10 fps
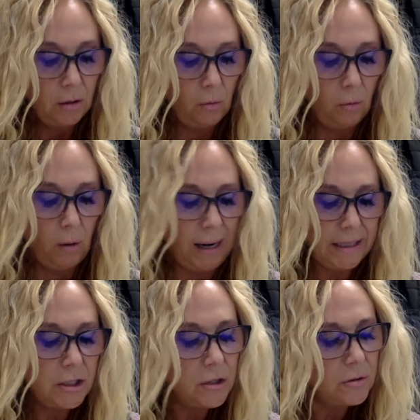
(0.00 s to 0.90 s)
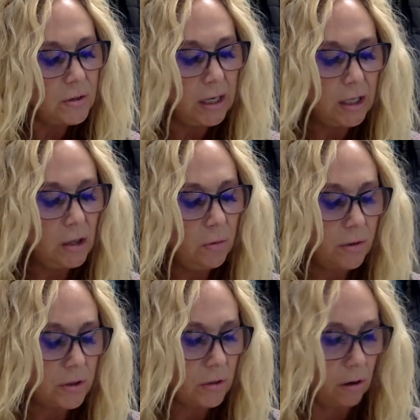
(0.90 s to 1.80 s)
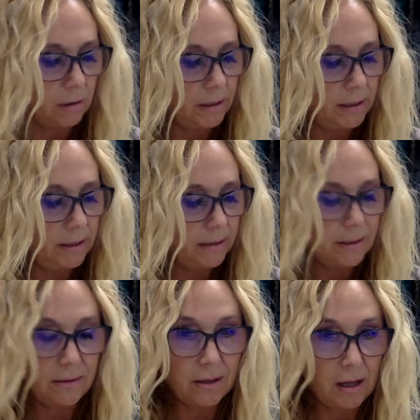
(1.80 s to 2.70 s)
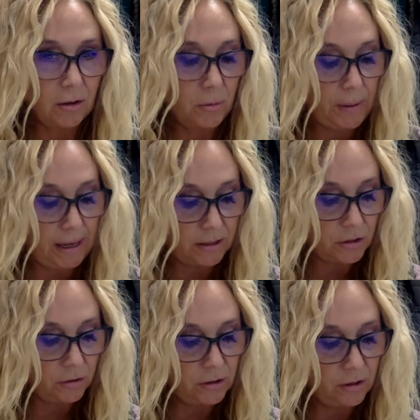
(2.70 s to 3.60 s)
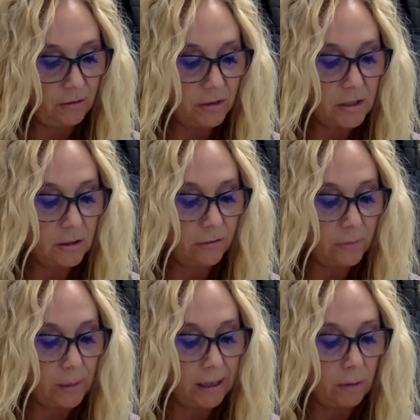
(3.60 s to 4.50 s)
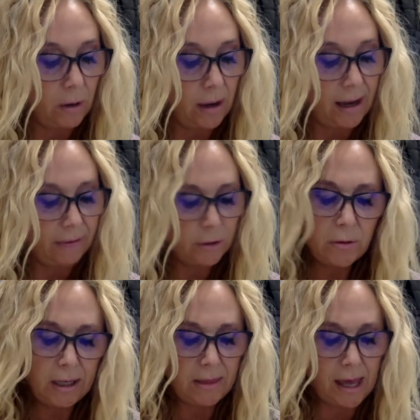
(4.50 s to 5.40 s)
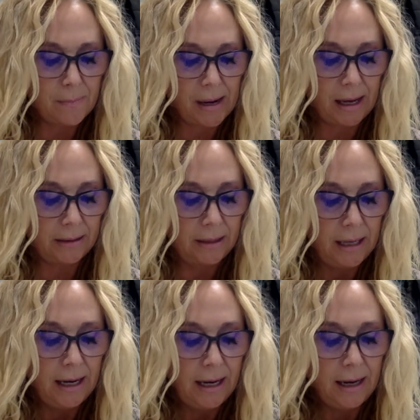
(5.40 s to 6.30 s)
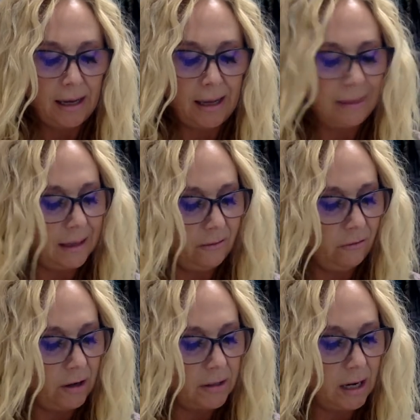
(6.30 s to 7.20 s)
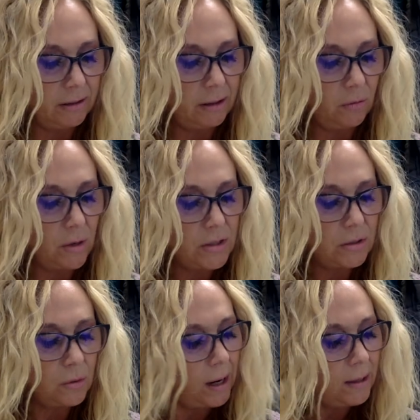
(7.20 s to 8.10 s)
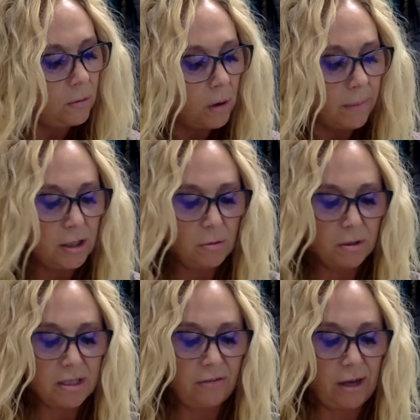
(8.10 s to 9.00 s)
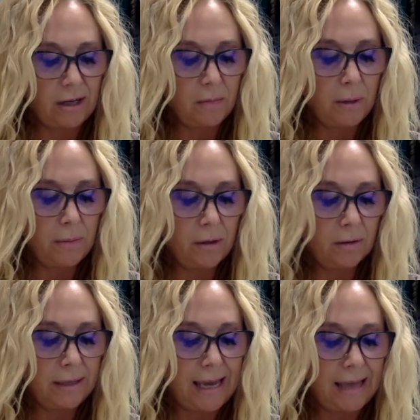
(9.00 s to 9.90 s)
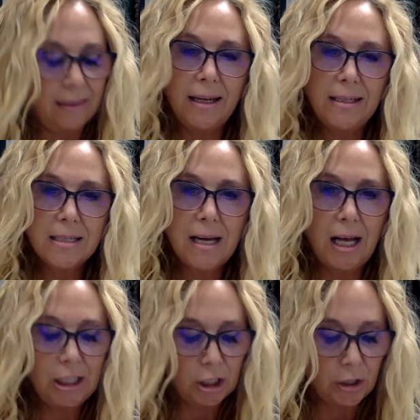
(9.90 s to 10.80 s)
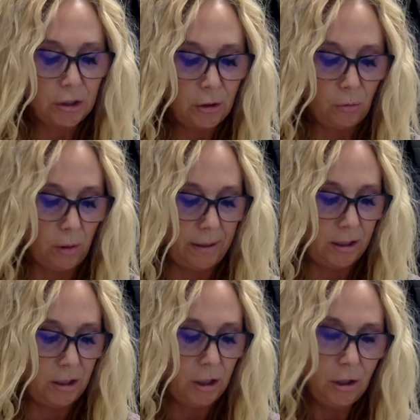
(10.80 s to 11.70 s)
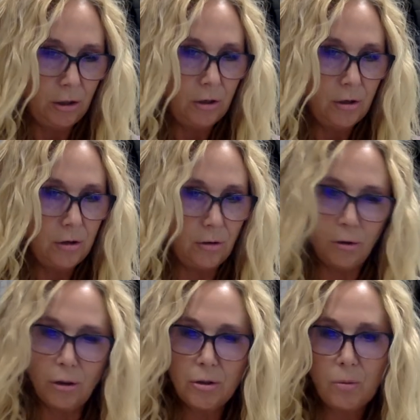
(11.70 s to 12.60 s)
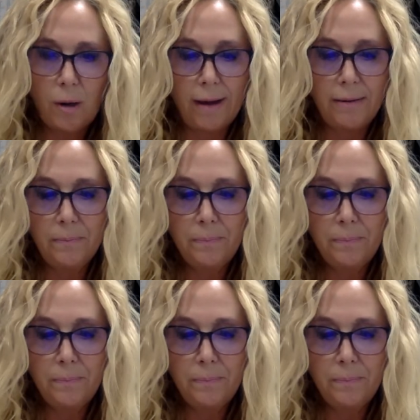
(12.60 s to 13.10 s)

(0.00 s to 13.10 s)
"Why did you say you were sorry," said the colored painter to the visitor from Iowa, "after you'd hit that man, and then found out it wasn't a white woman you were defending, but merely a light-colored woman who looked white?"